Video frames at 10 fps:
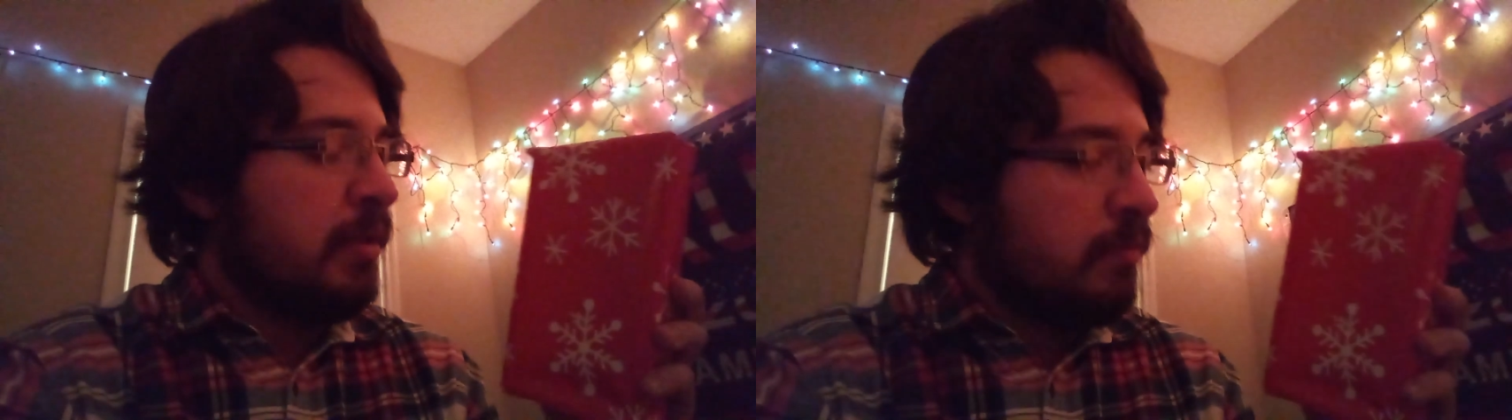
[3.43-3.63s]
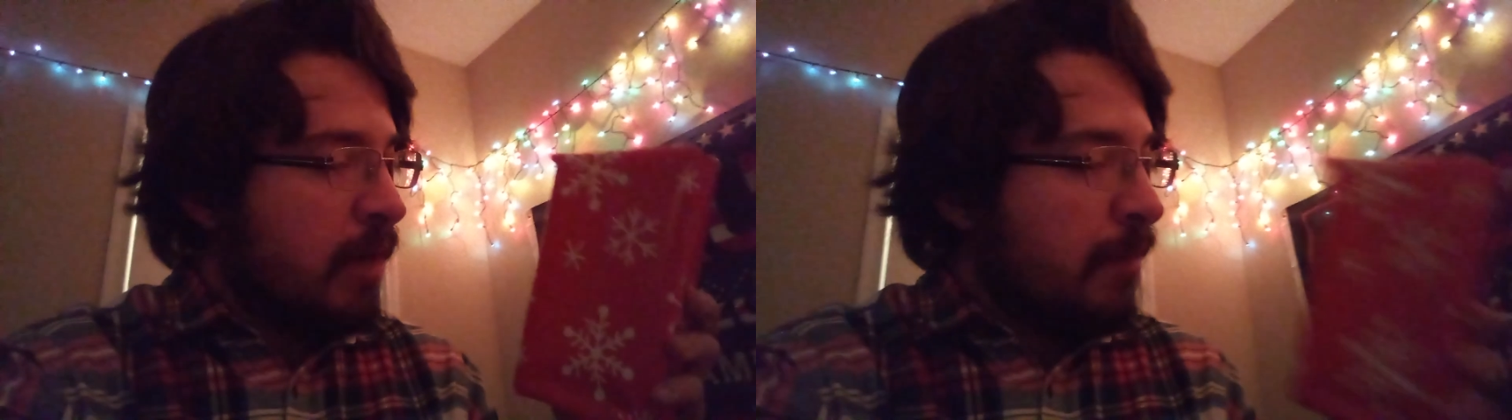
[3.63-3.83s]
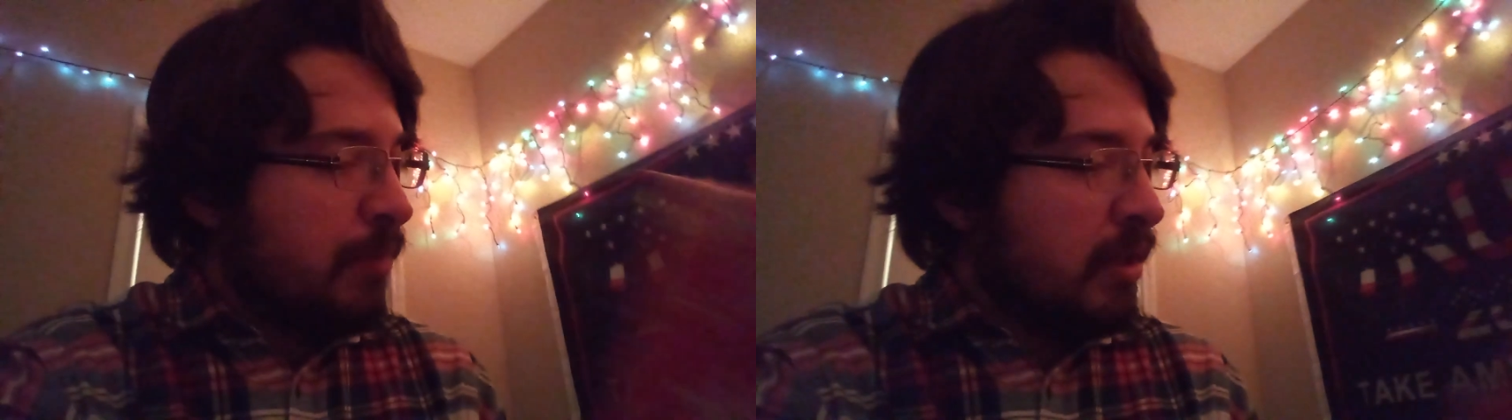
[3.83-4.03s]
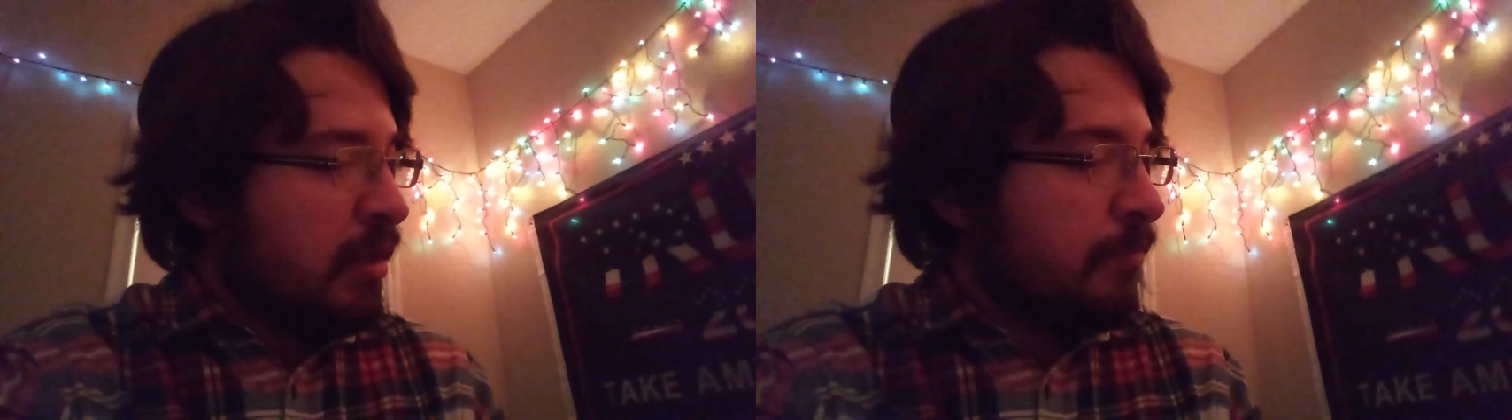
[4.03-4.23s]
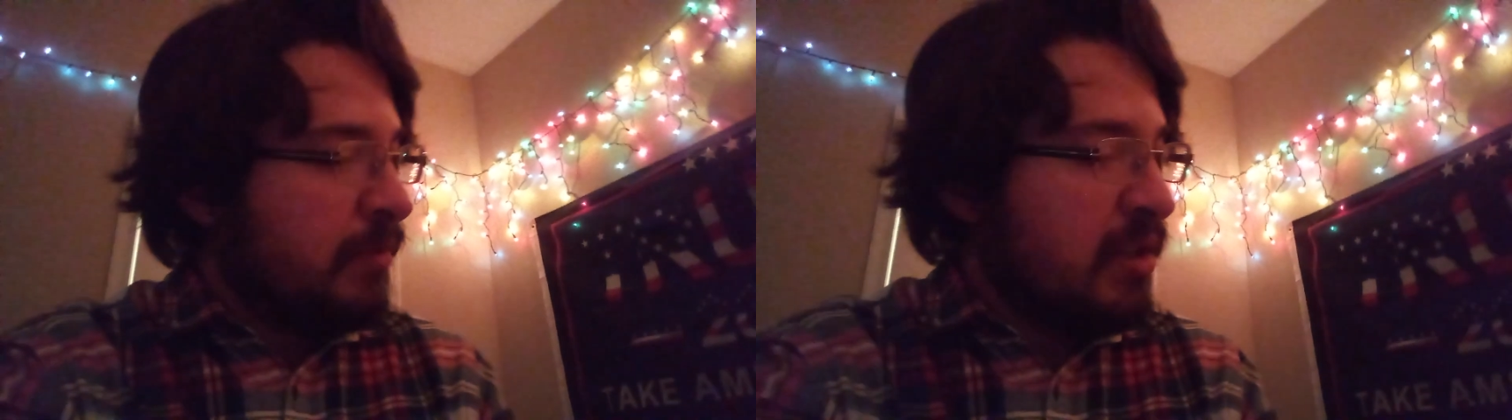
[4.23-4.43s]
with
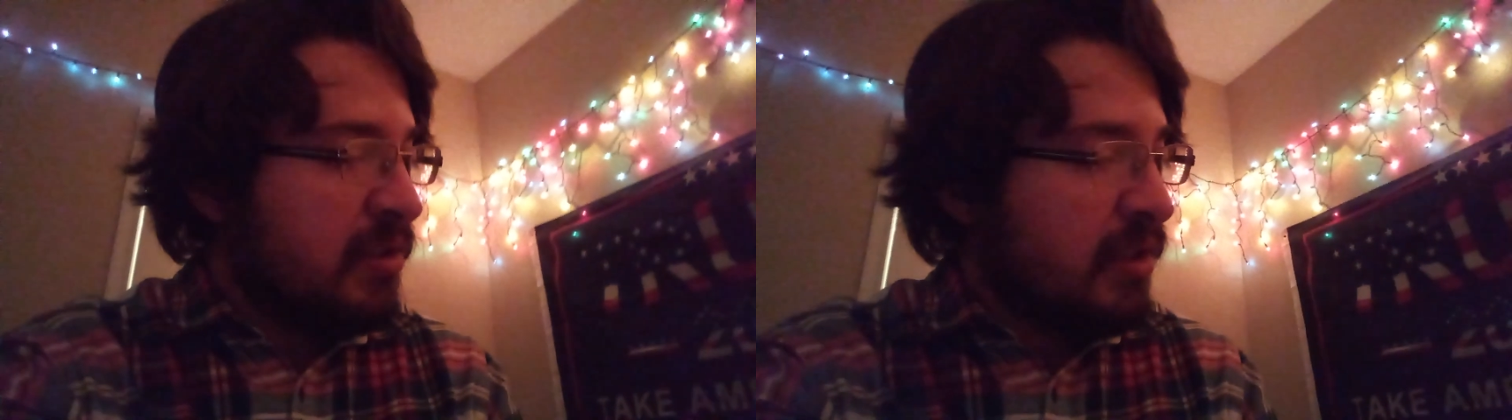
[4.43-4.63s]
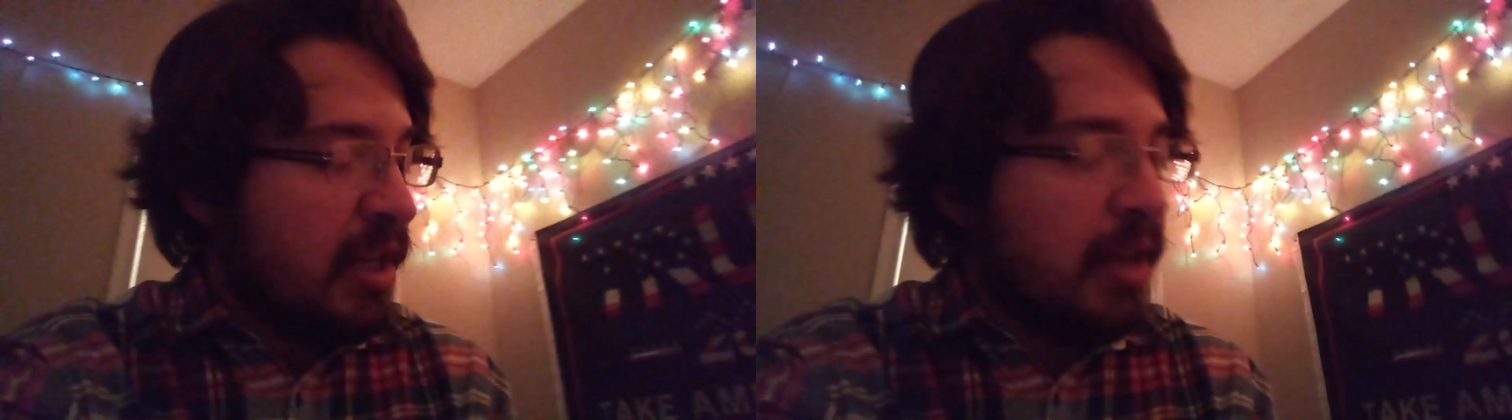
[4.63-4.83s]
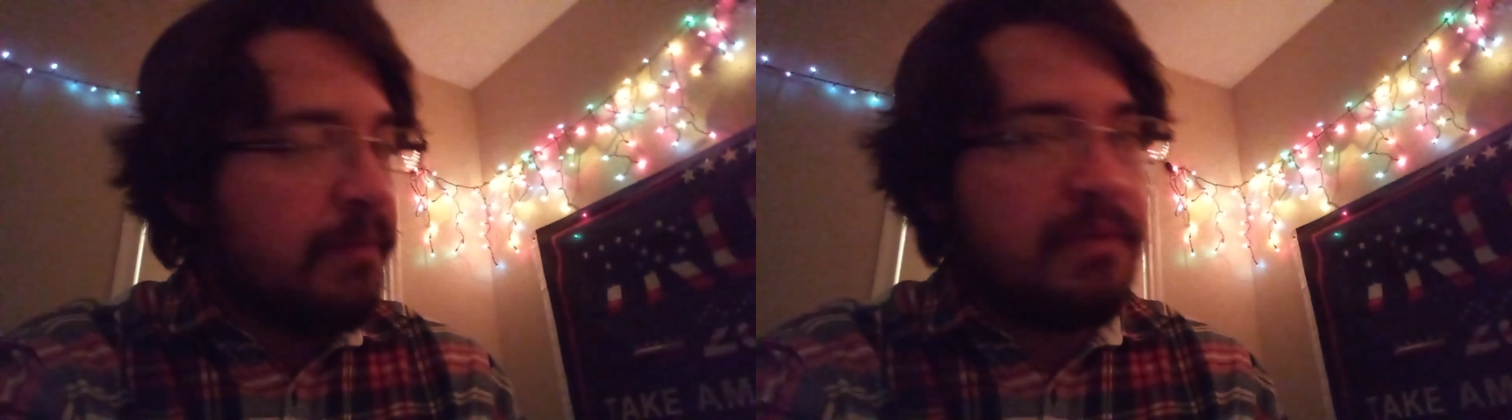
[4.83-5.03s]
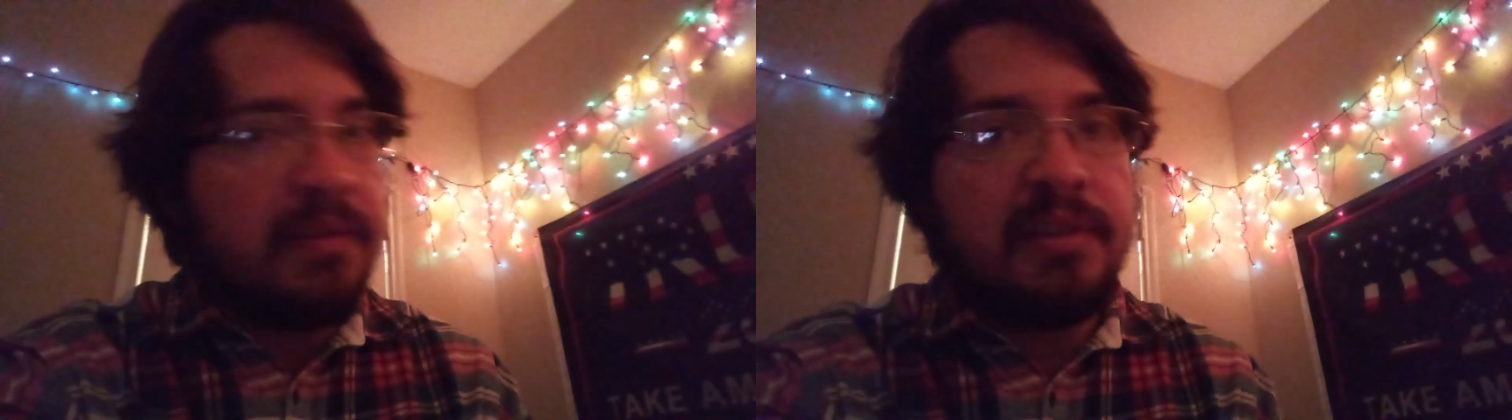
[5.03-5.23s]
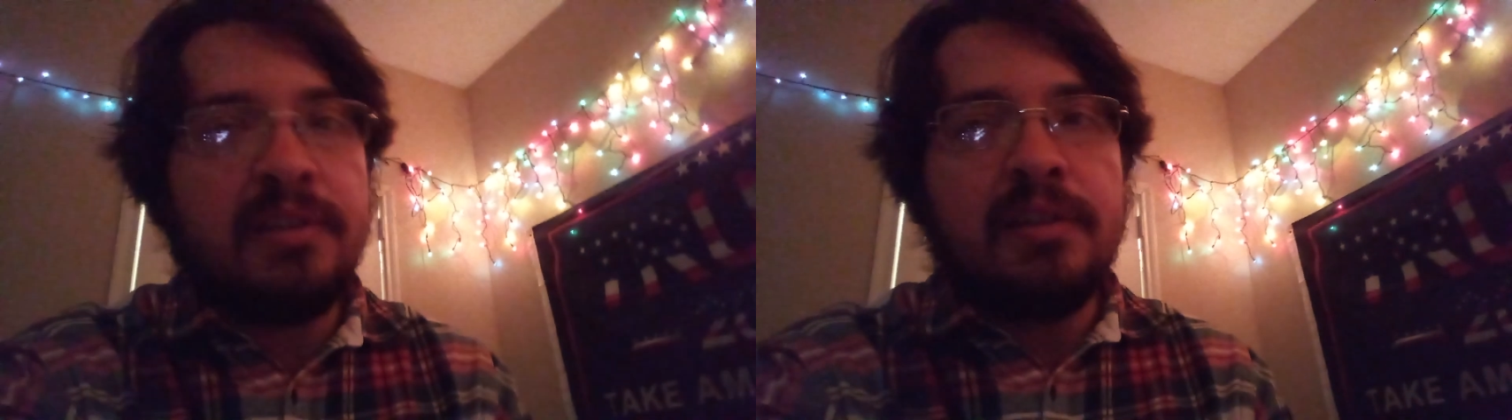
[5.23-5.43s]
wrapping up these
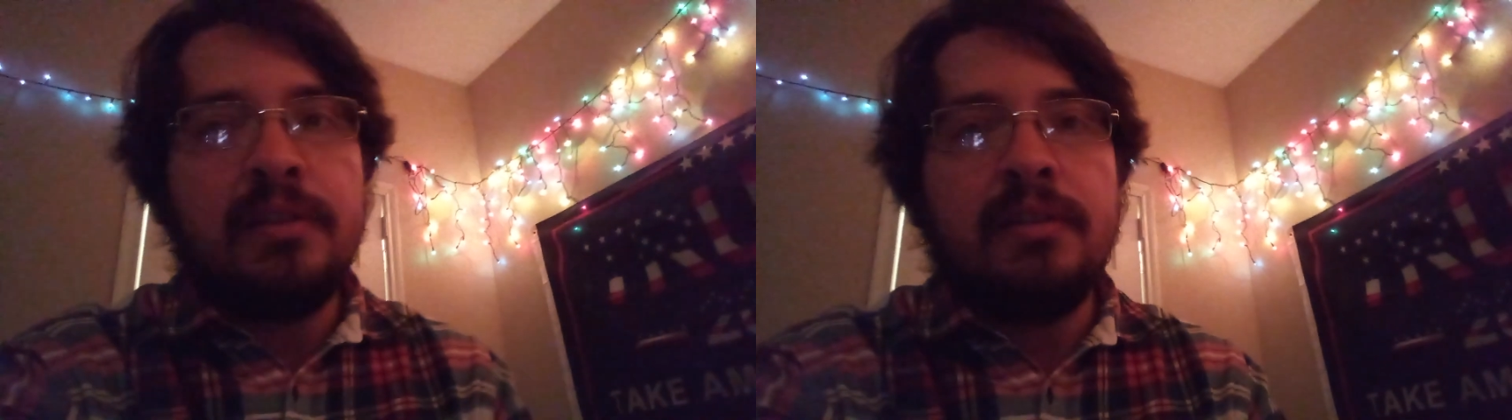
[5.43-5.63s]
gifts.